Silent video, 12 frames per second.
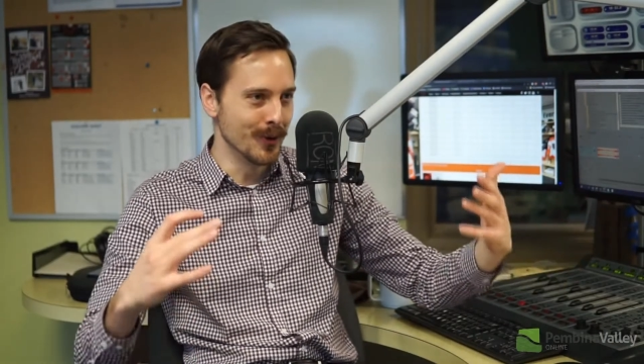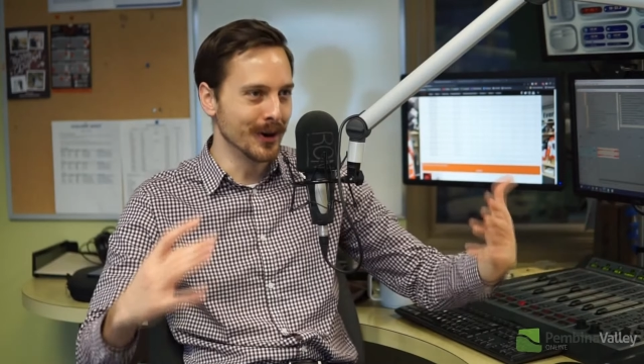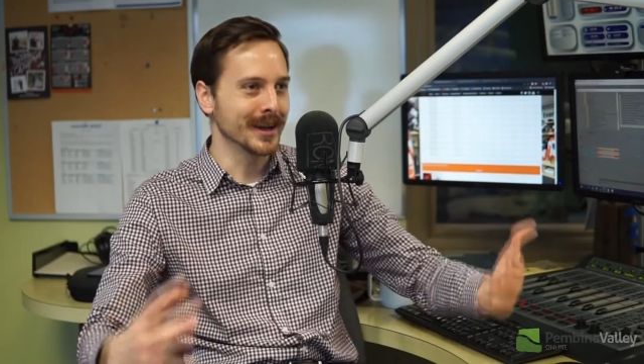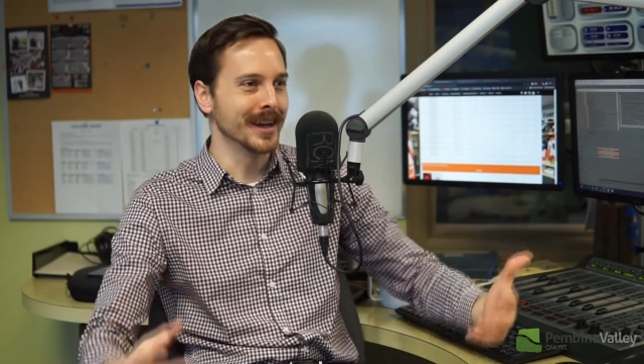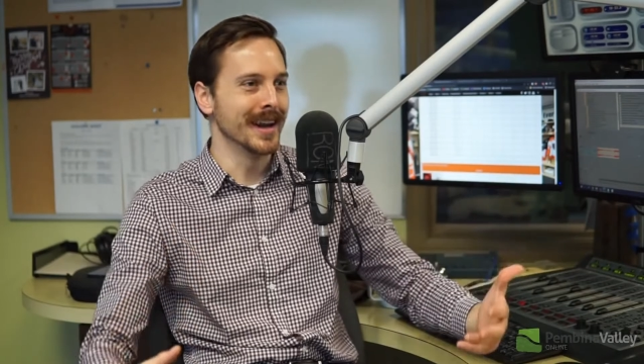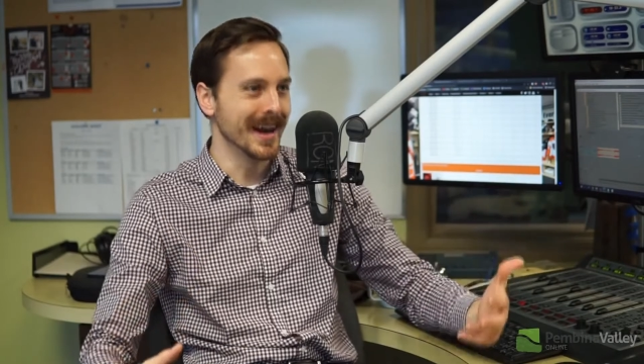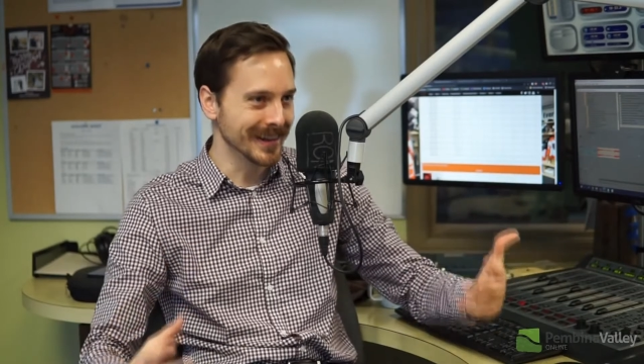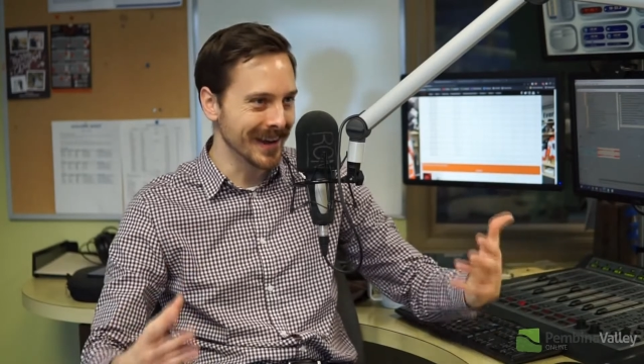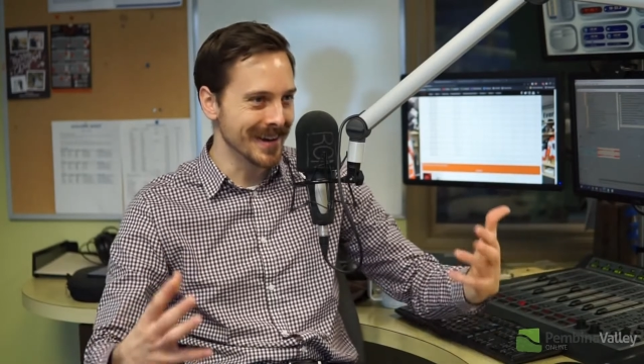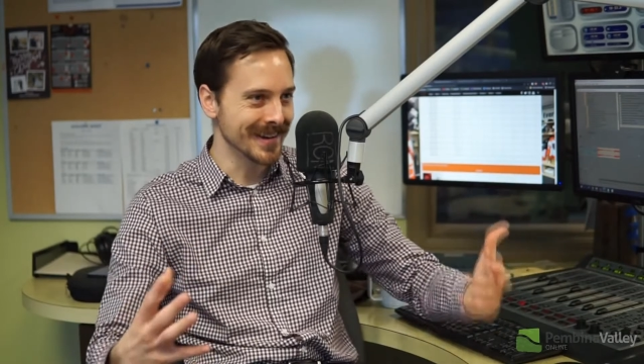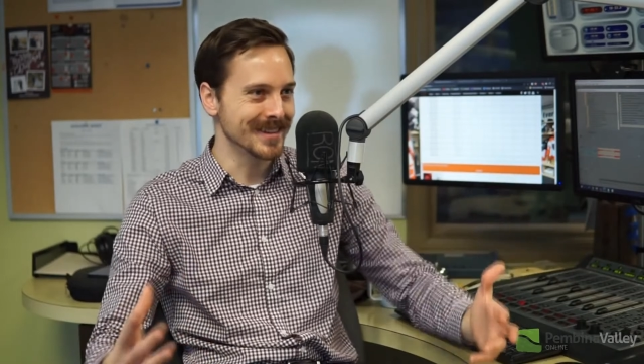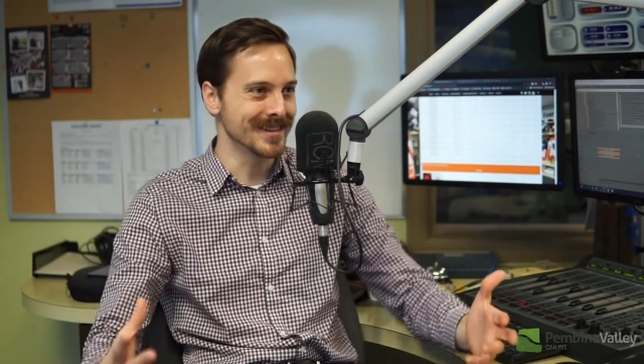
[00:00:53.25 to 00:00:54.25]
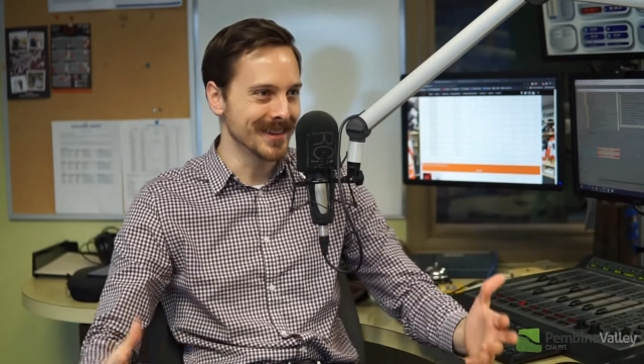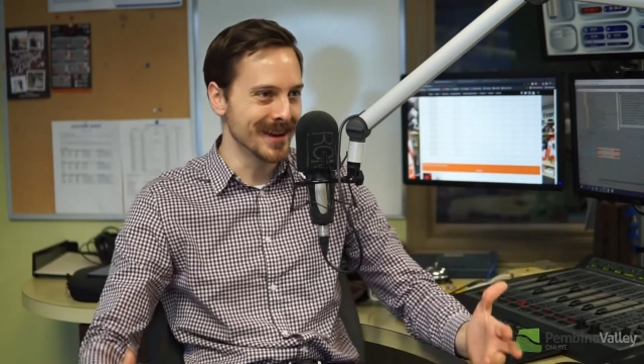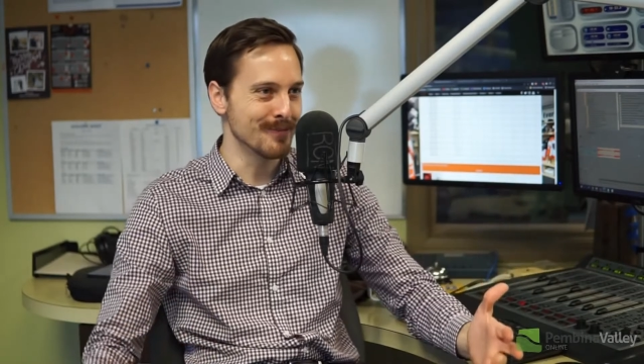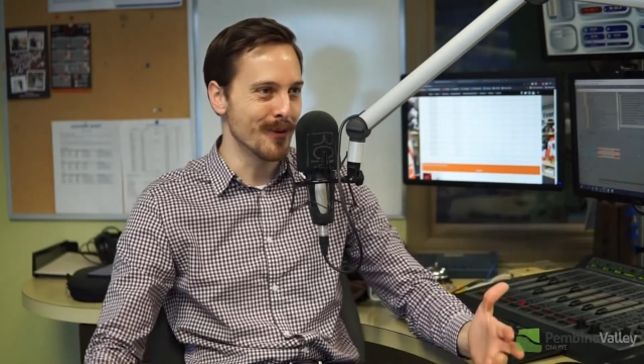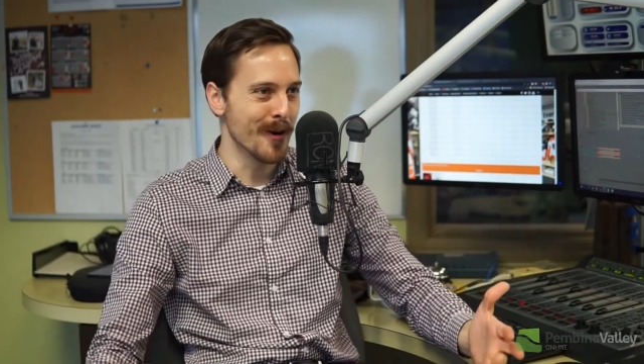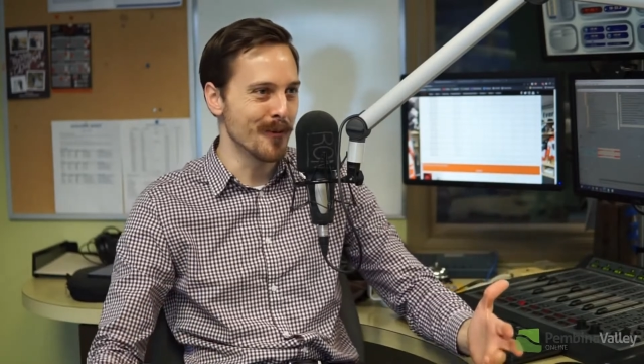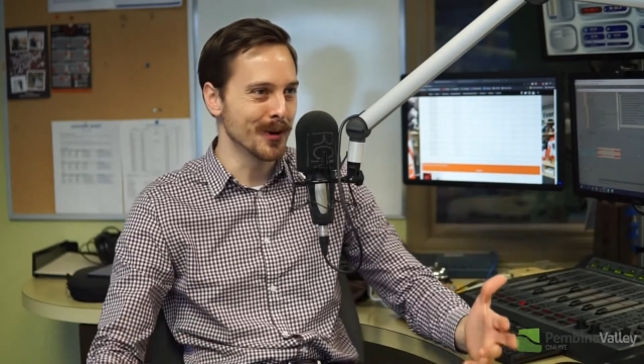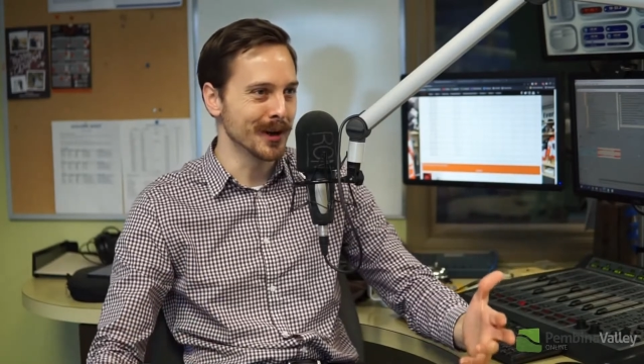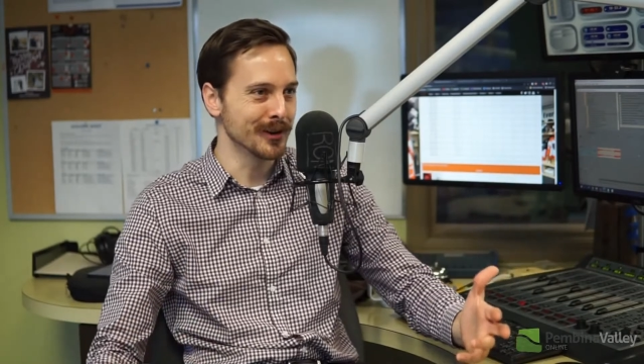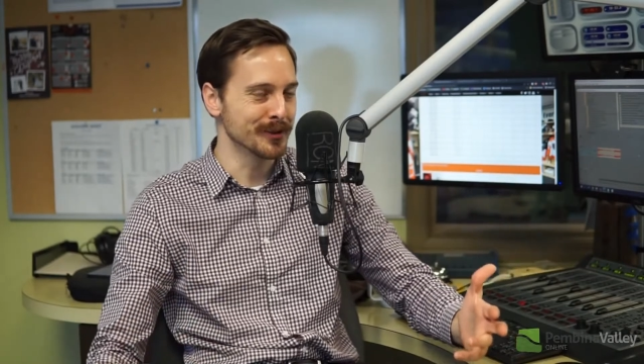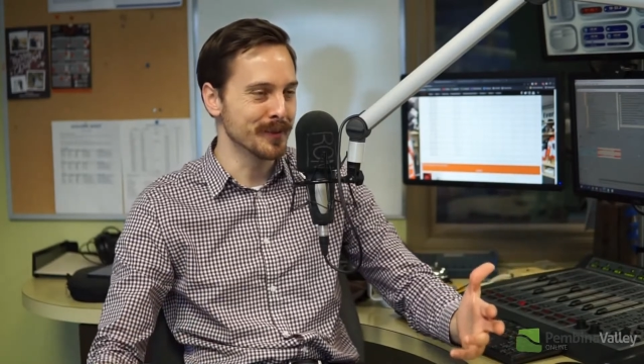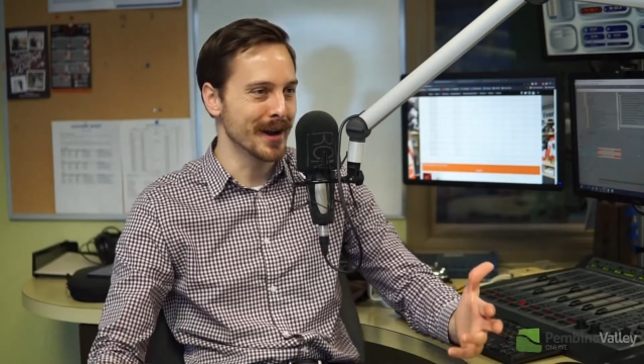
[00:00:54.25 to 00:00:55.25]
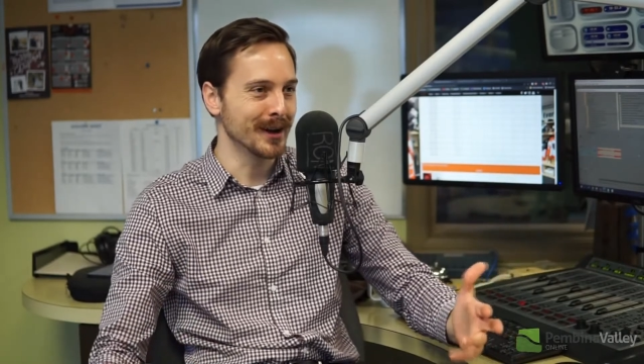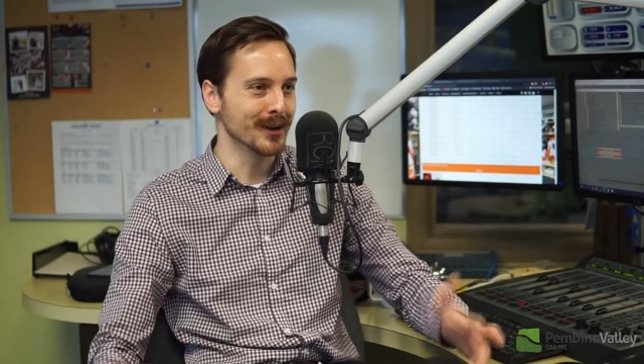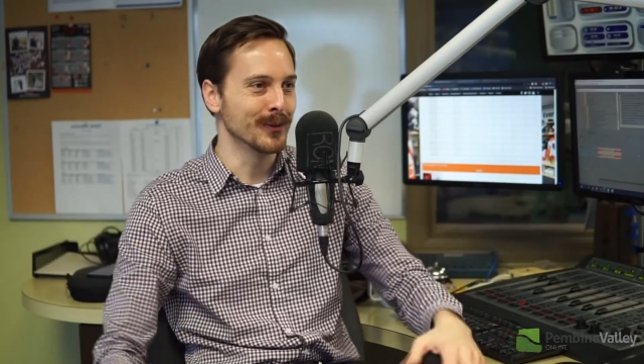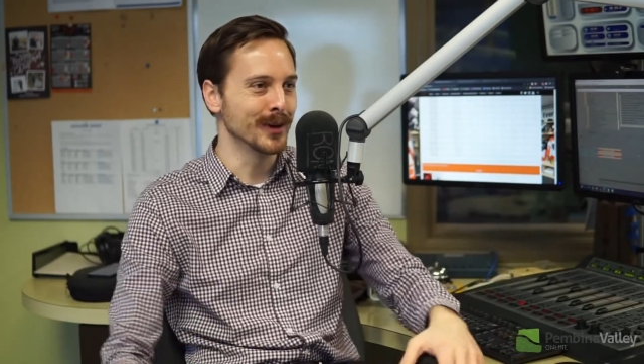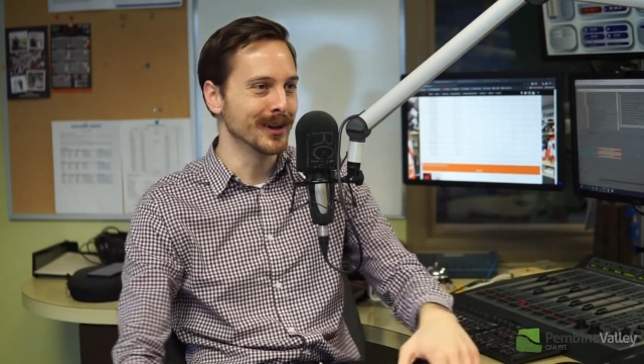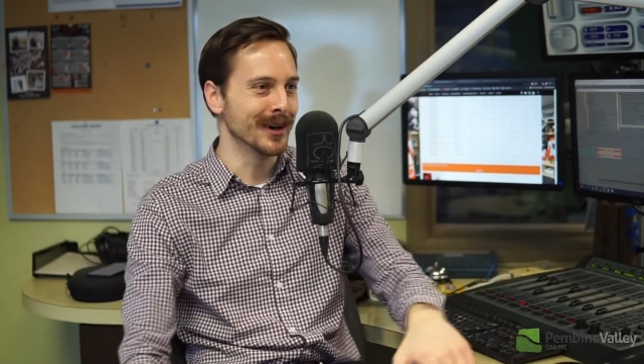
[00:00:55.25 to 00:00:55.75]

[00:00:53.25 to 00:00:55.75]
working at getting to that point where you guys are back in the win